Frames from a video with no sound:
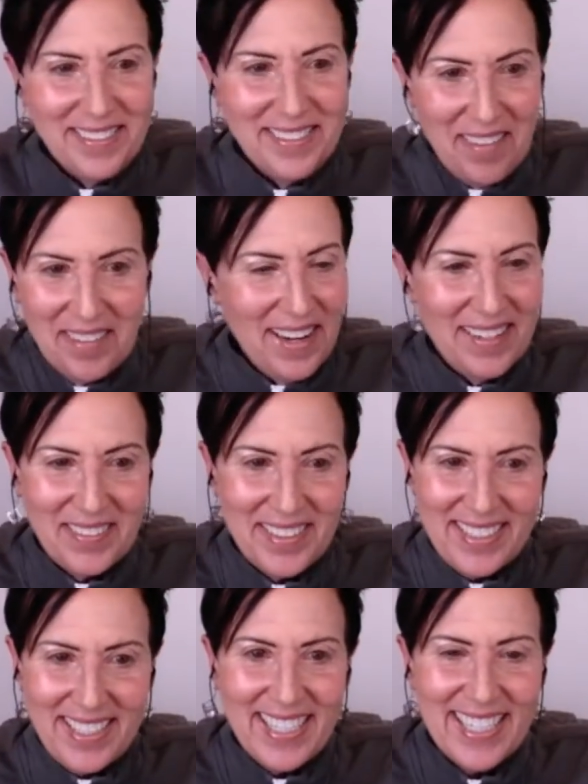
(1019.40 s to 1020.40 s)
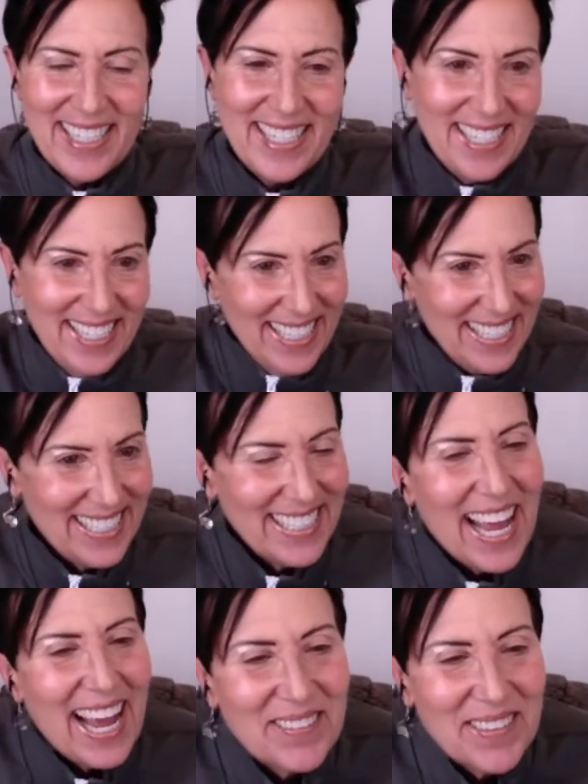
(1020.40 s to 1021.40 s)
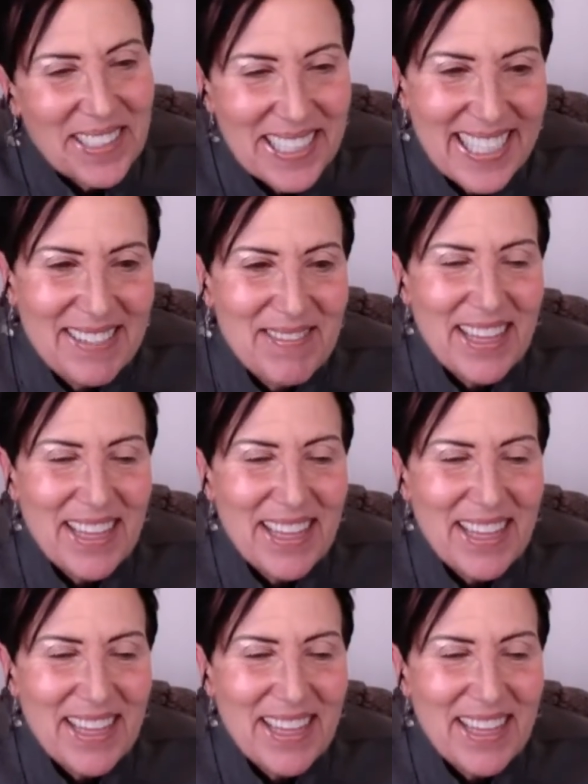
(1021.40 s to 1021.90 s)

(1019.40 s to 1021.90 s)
oh, no, not really. Not really,